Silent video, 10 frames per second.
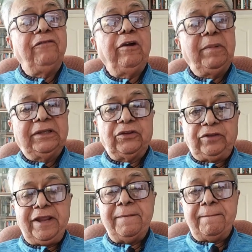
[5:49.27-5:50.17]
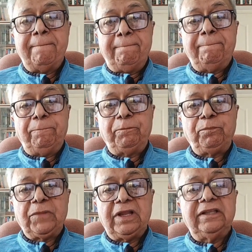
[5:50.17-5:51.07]
will be the same.
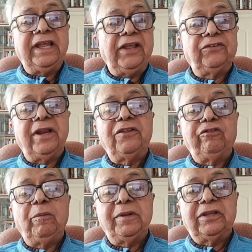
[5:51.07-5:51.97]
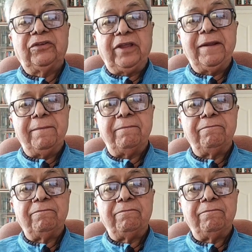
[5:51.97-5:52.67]
The essence will be the same.